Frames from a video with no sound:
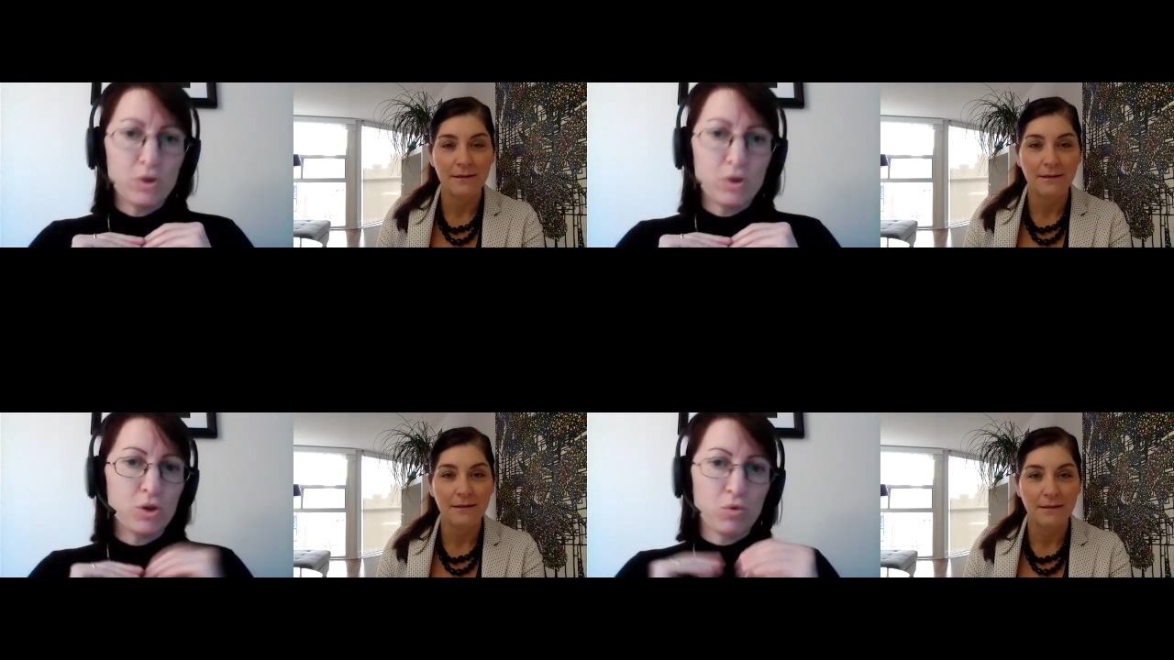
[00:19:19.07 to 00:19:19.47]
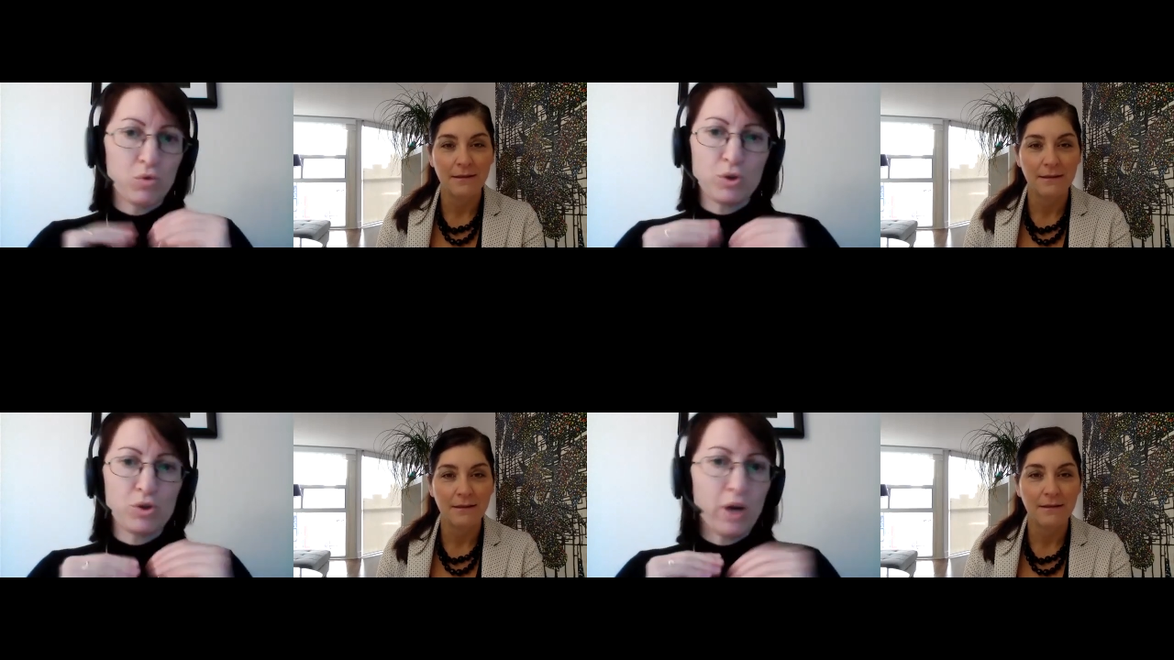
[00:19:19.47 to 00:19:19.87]
Speaker 1: you know,
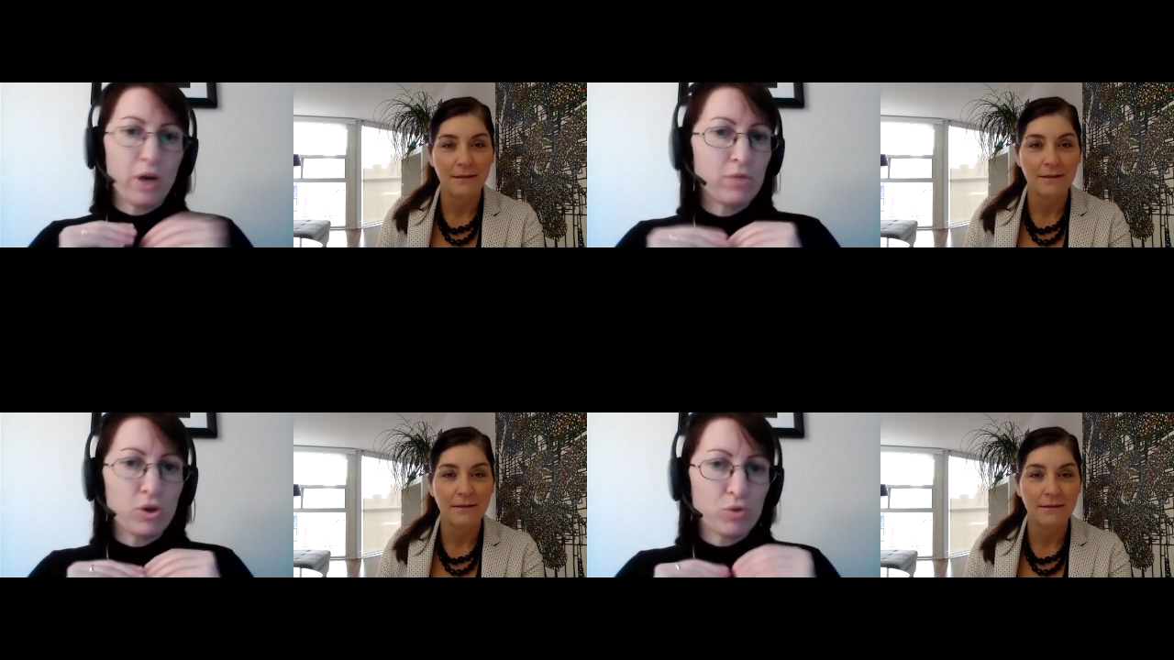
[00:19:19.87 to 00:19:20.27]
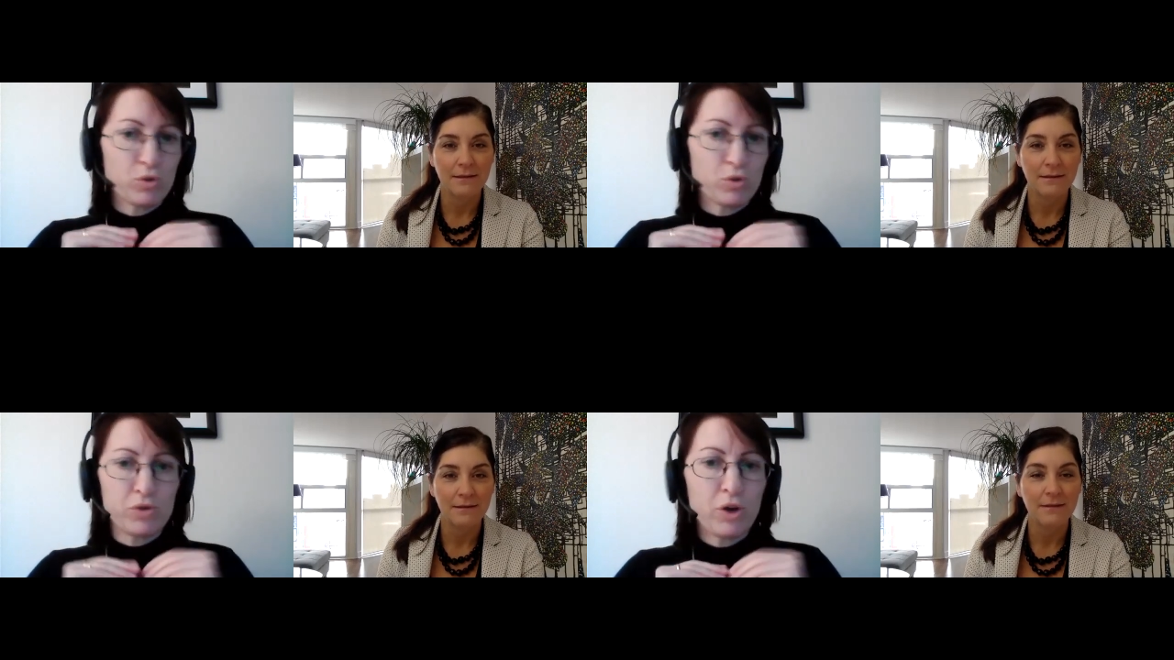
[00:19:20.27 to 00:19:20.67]
what you have learned,
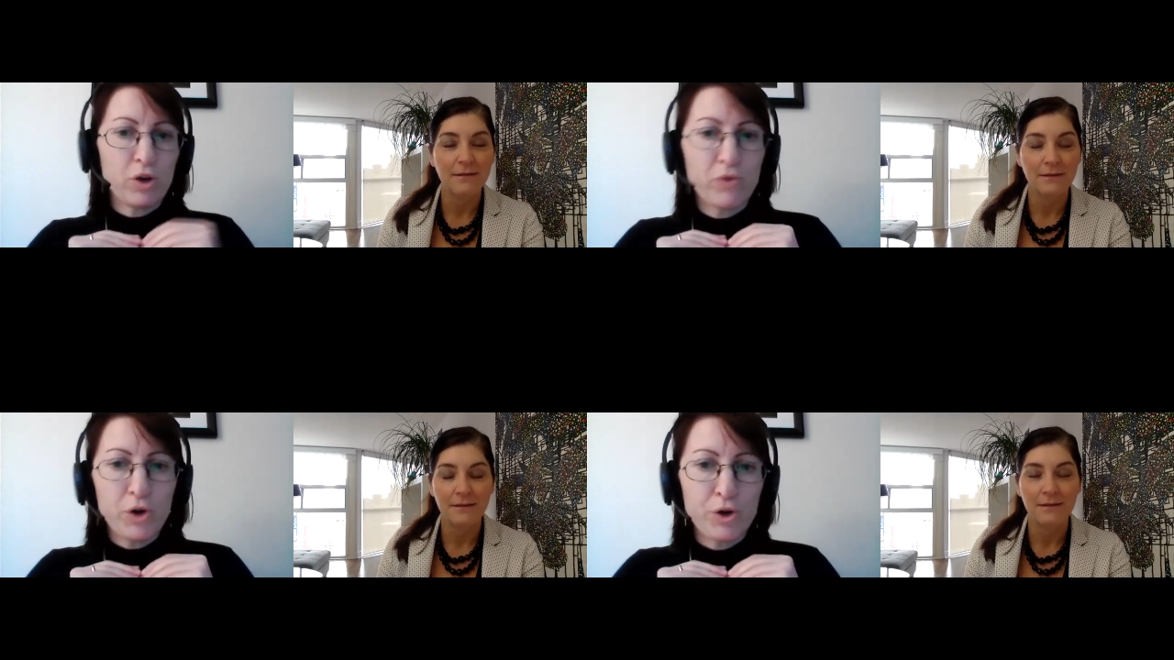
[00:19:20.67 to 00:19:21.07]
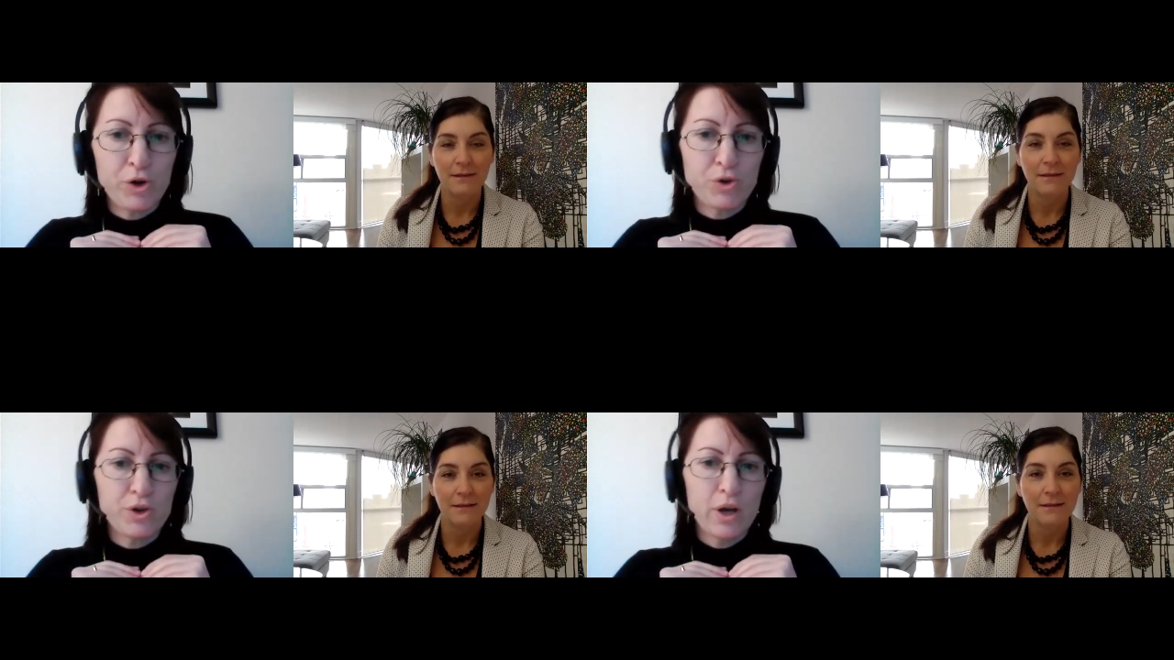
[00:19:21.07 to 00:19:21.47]
what we have heard,